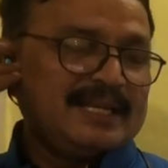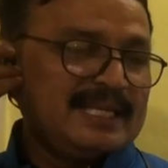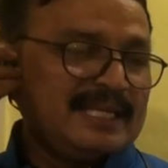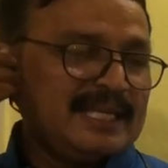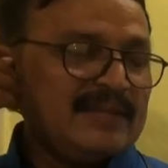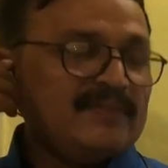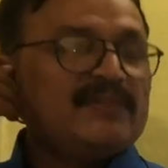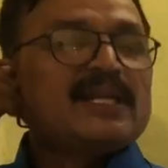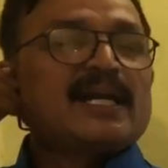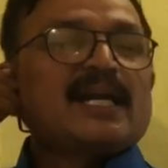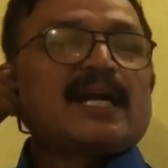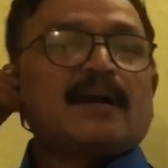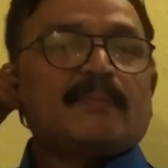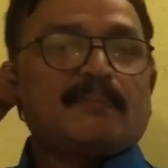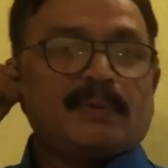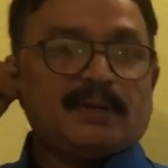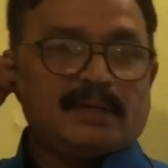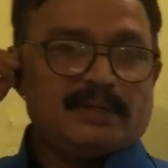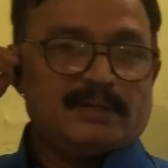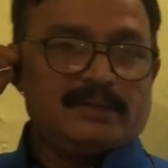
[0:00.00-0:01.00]
If the
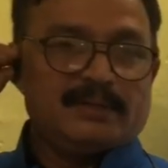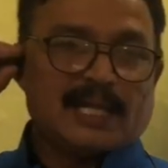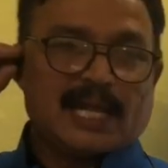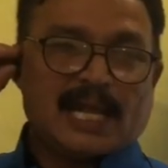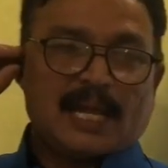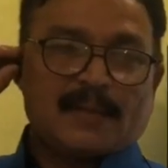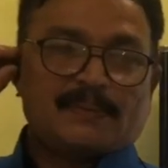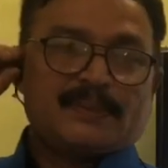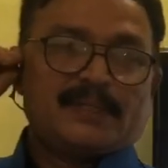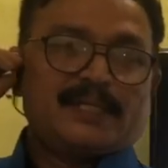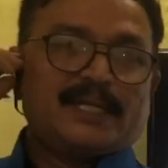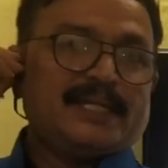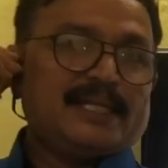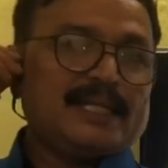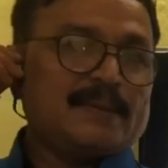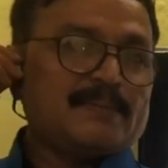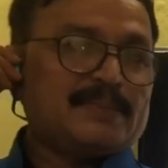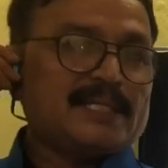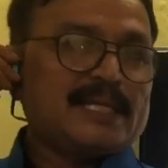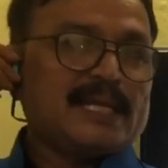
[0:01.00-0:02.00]
couple abstain
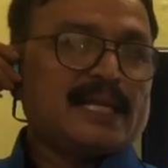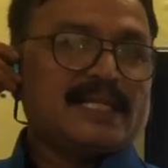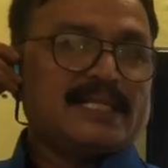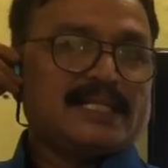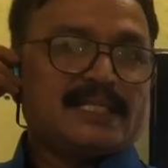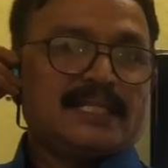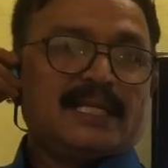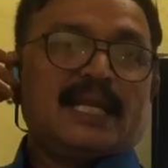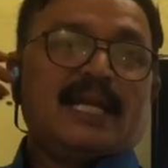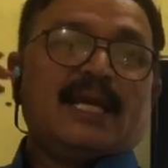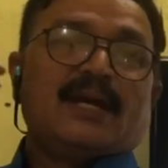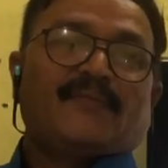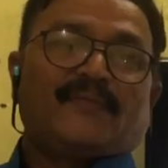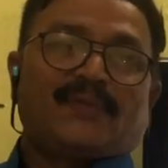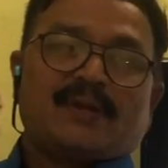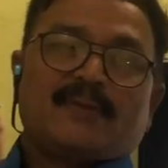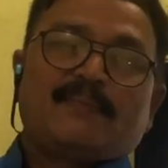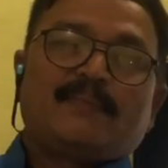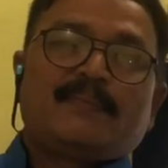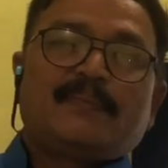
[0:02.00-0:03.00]
themselves
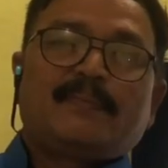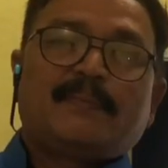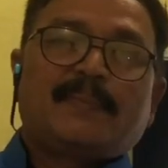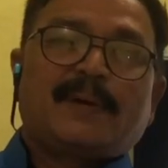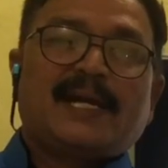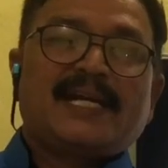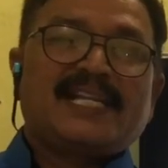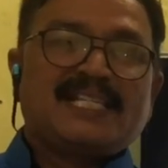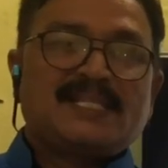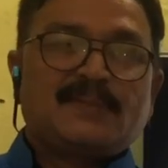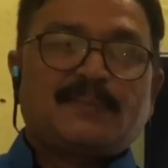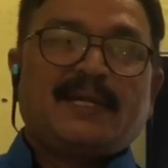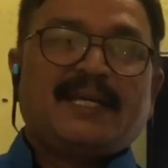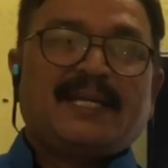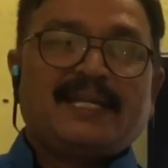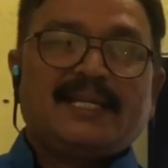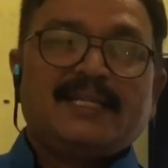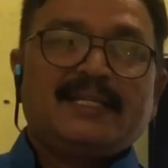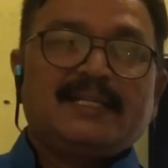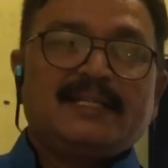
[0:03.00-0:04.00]
from
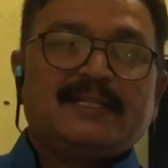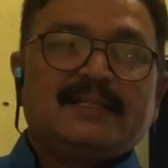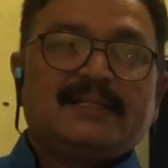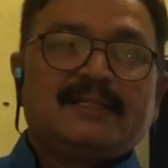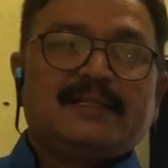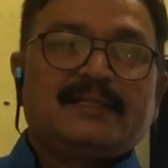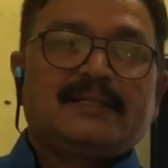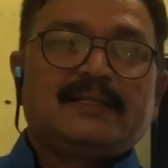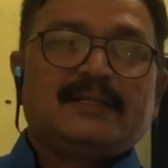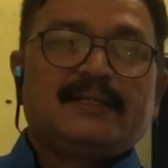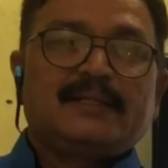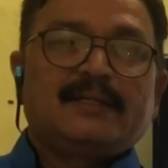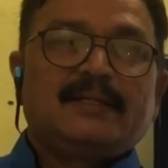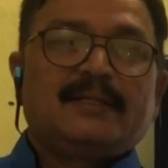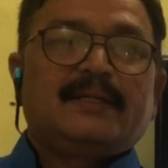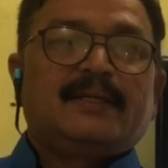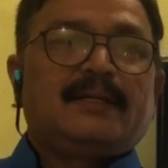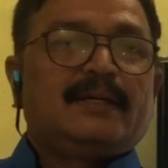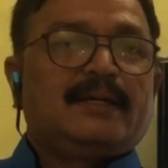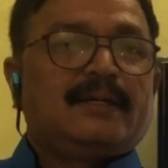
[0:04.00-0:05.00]
participating
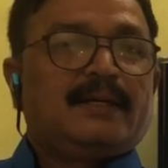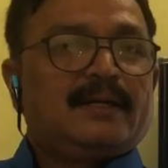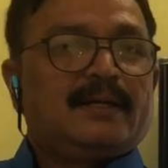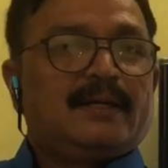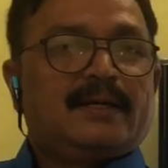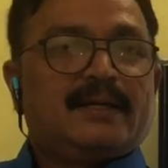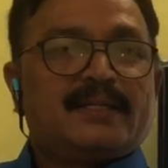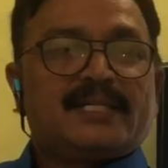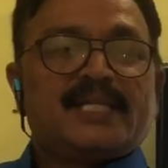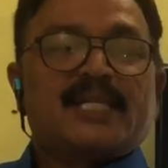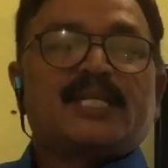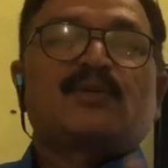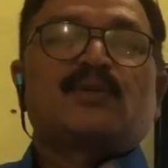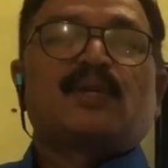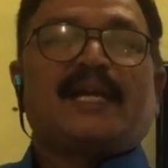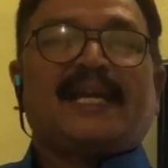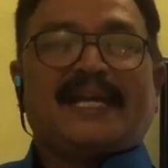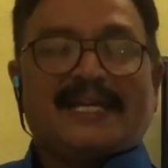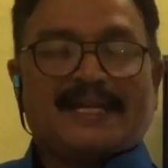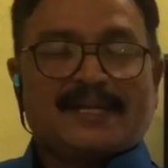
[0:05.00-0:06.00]

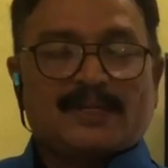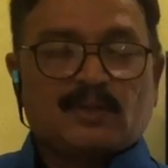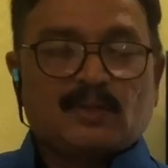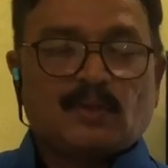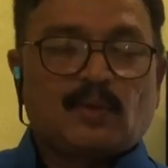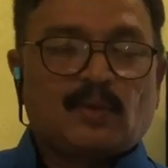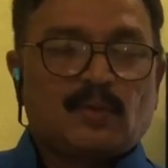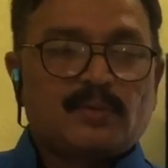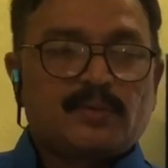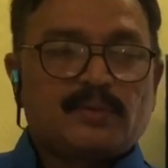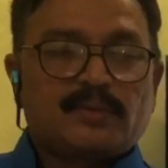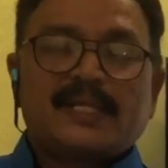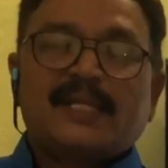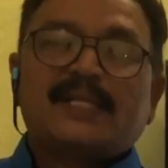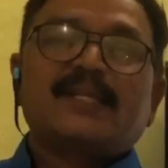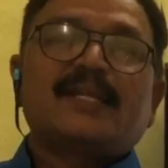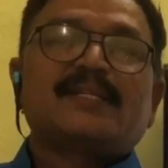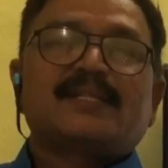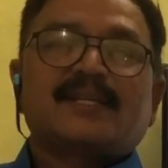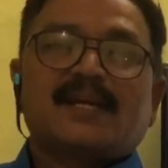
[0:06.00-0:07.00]
sexual intercourse, then
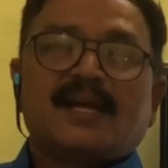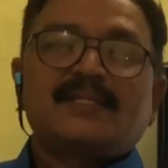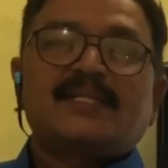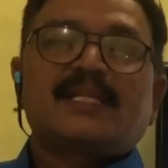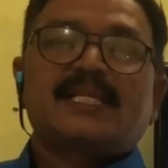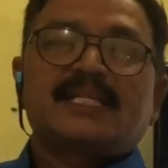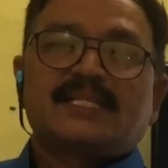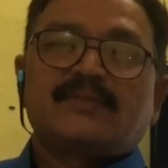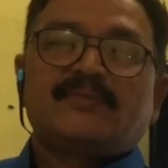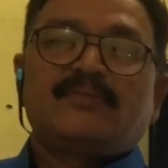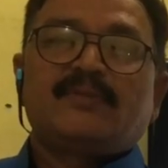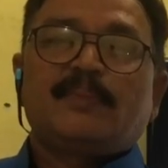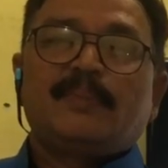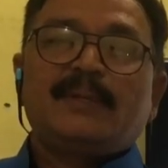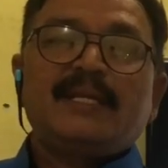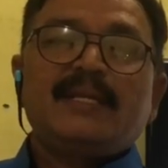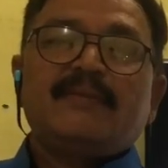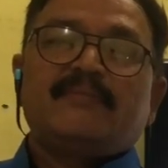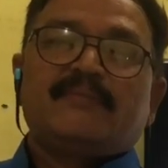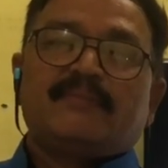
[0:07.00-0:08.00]
the chances will
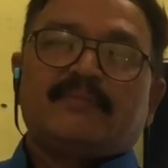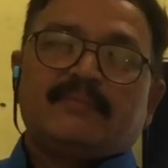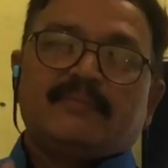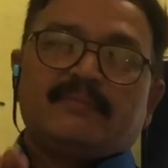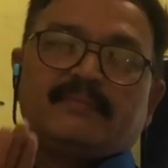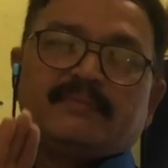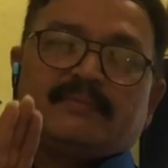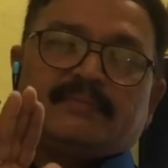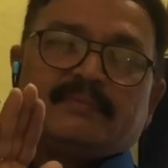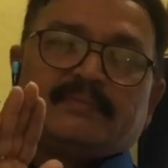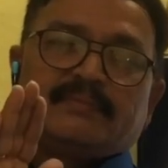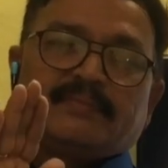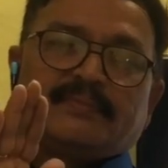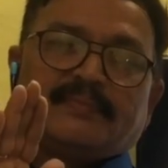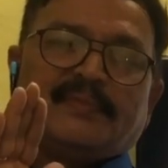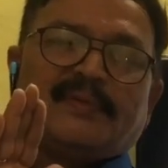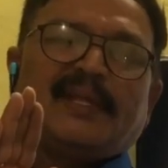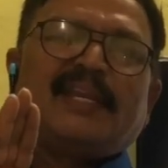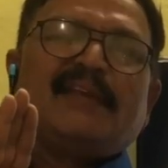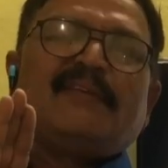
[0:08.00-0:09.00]
be
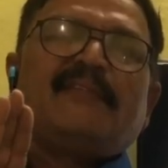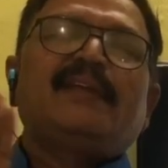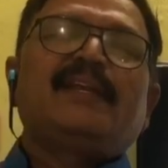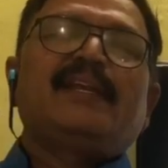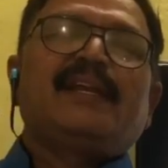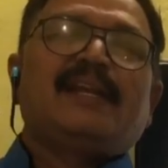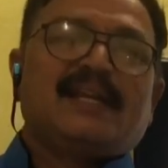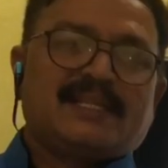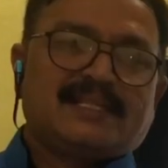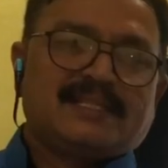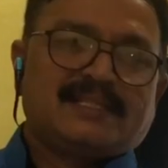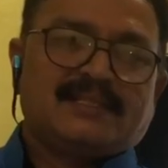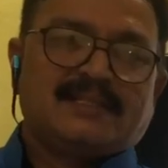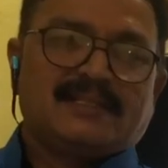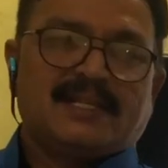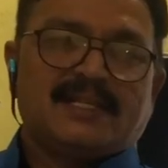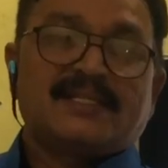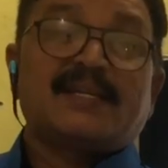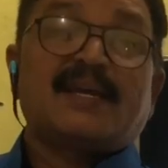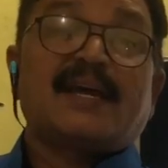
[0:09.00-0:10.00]
very, very less.
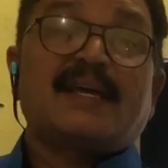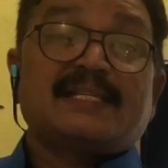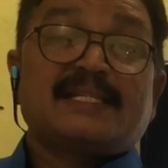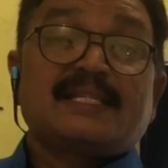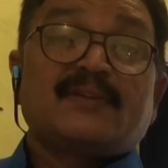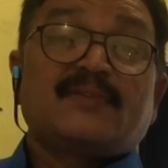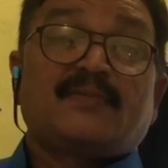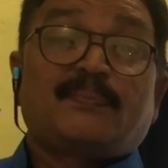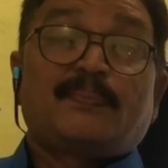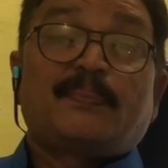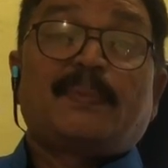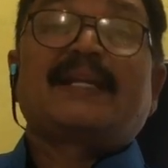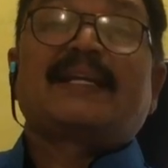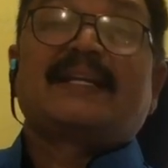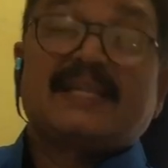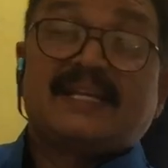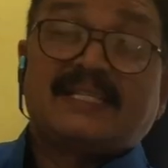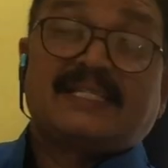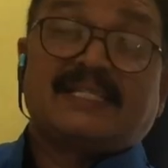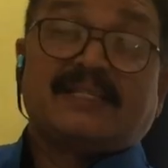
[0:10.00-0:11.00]
The chance of
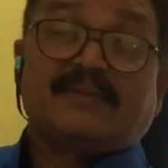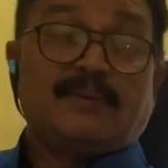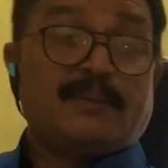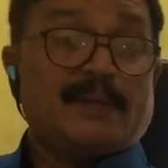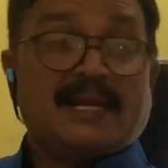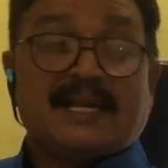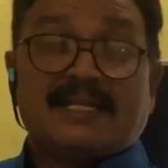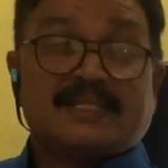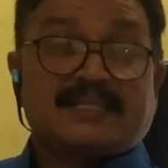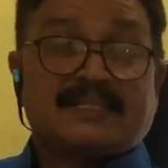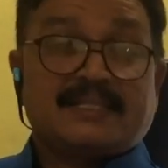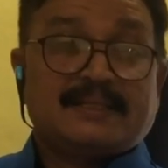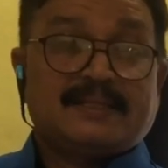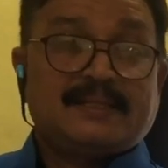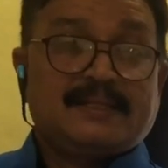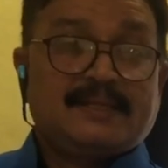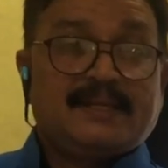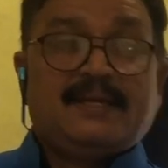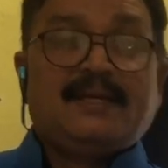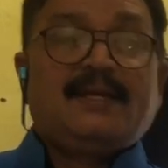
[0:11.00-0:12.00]
pregnancy will be less.
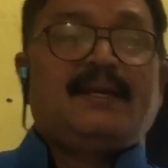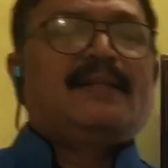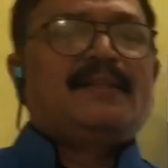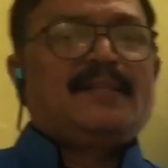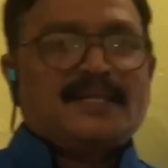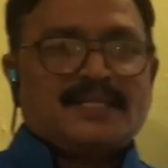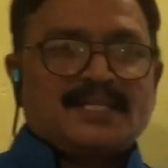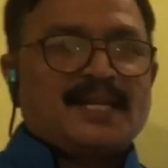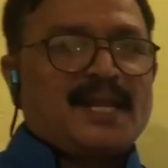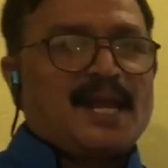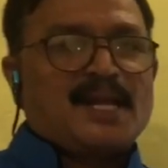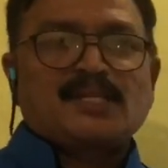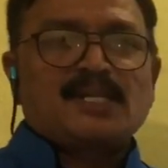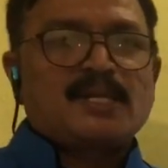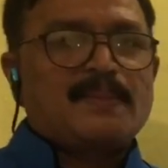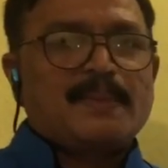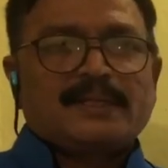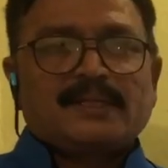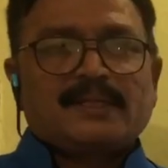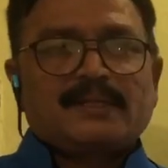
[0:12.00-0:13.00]
That's a natural
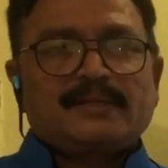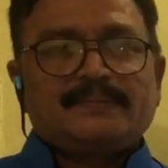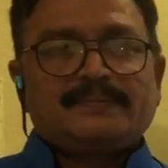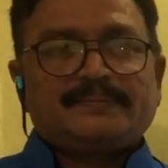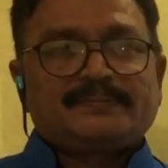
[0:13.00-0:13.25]
method.